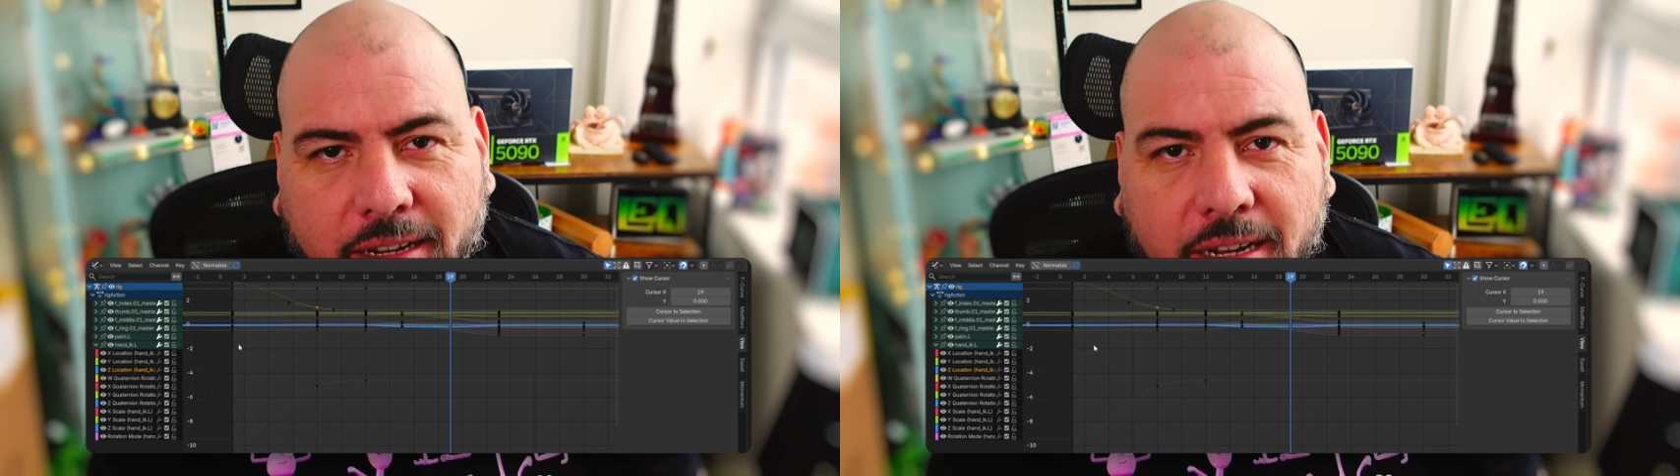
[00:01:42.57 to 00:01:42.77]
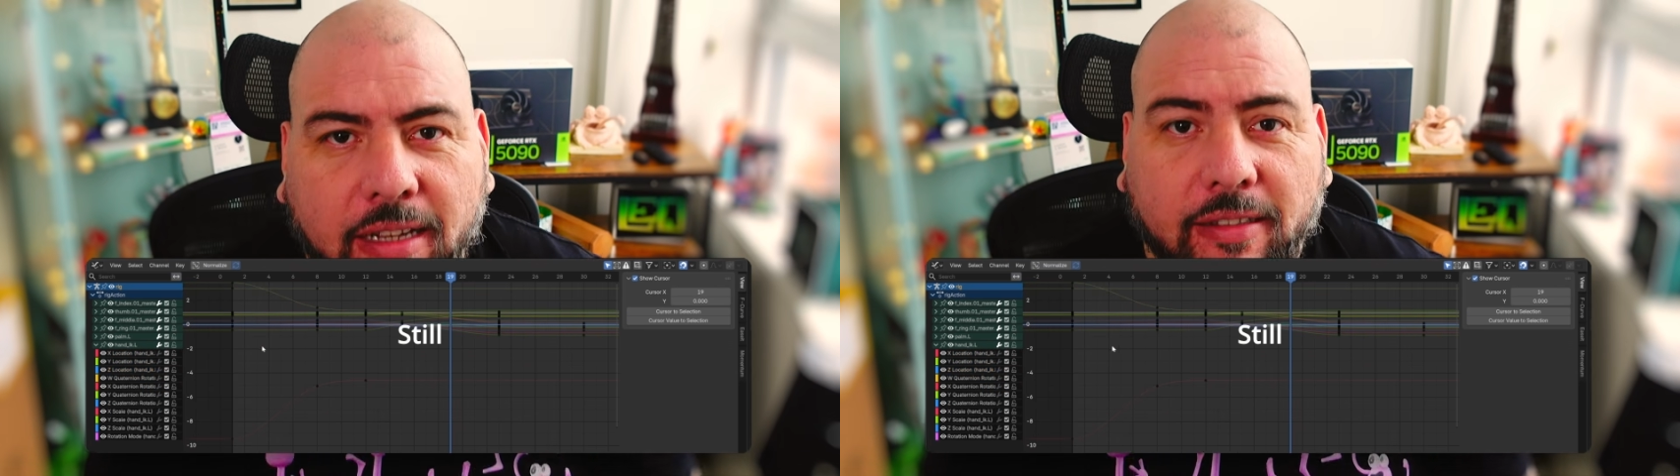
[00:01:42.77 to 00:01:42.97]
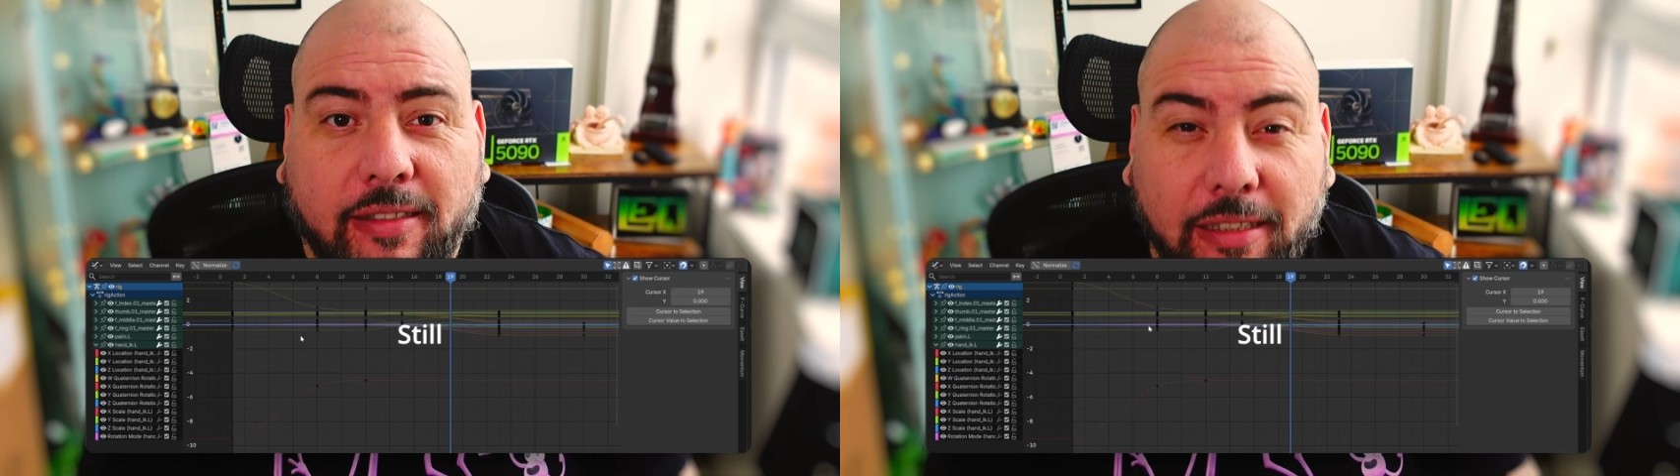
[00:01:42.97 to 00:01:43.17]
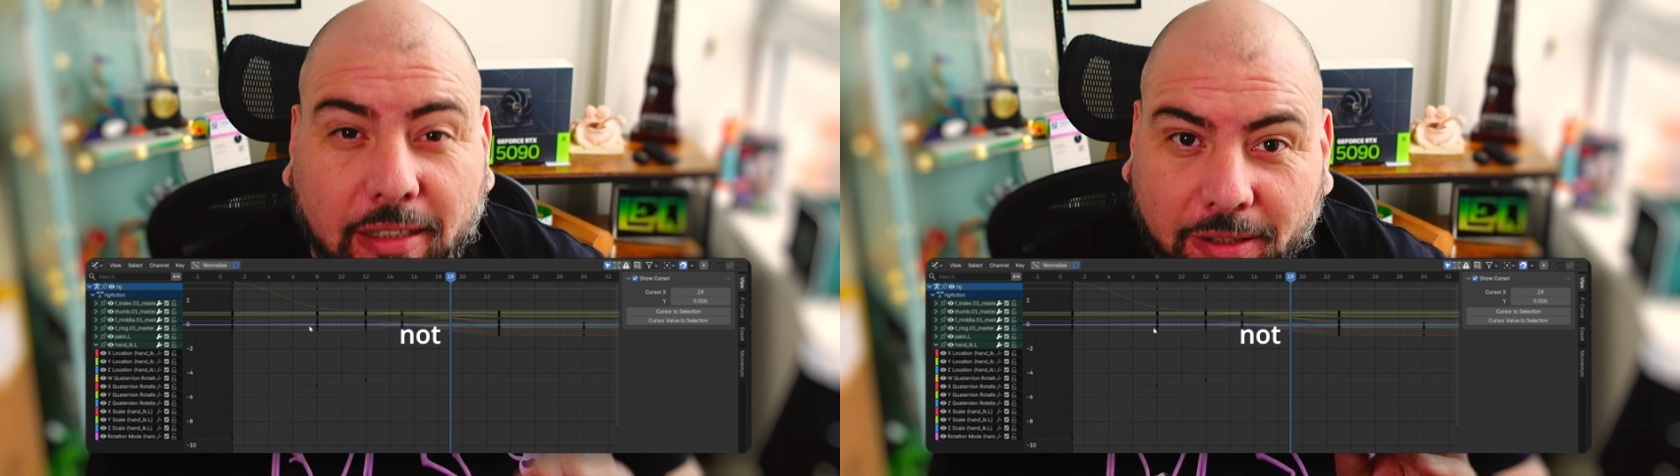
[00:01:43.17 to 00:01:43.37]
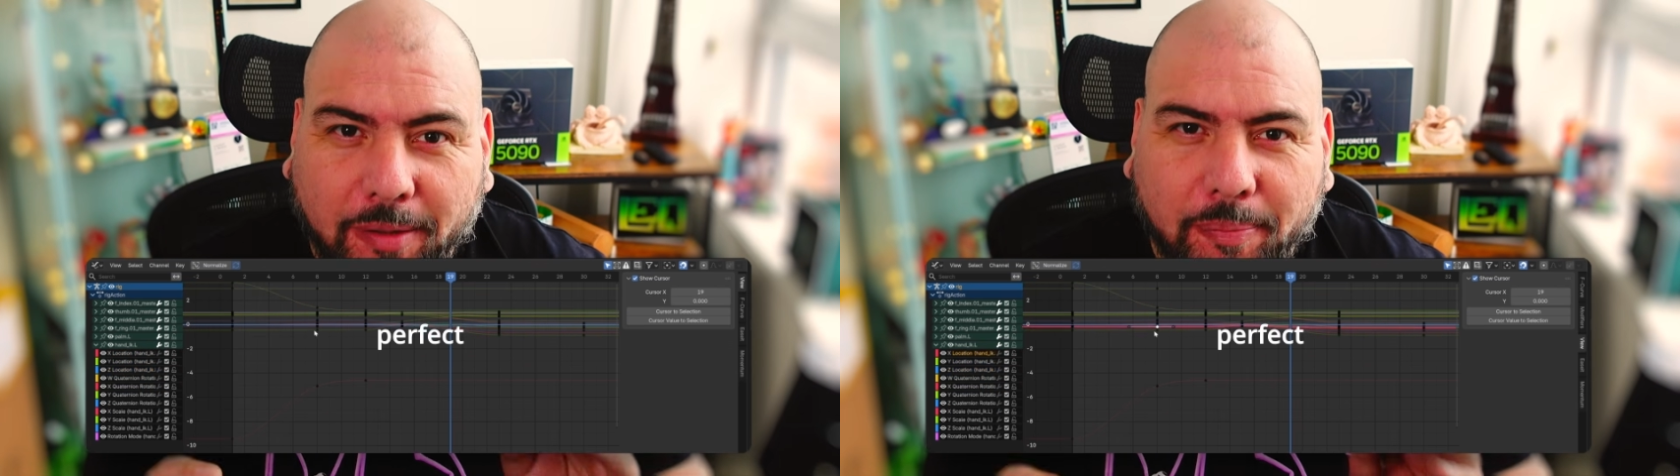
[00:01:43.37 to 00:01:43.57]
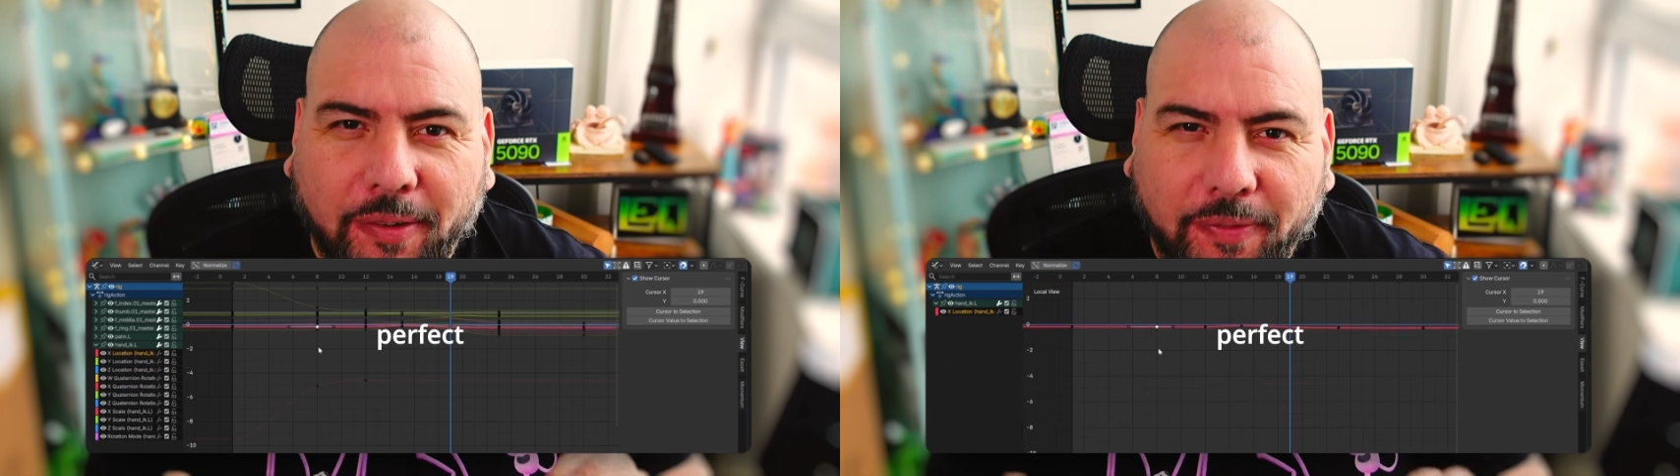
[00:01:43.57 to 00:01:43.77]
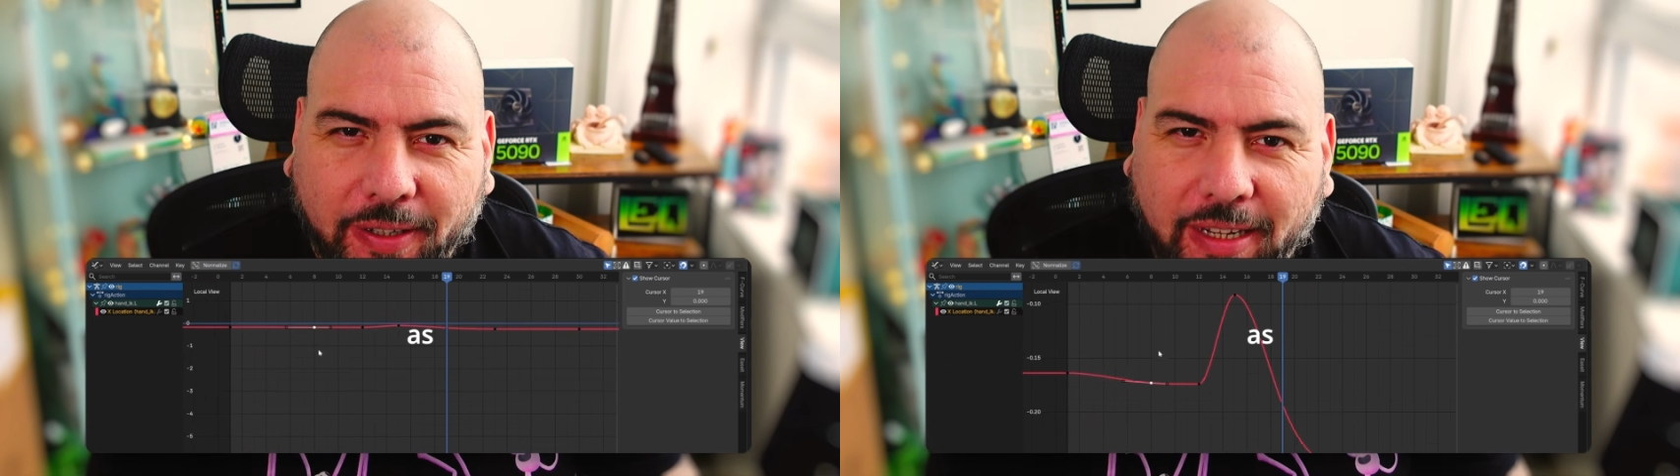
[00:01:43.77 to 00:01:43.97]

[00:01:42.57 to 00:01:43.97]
Still not perfect,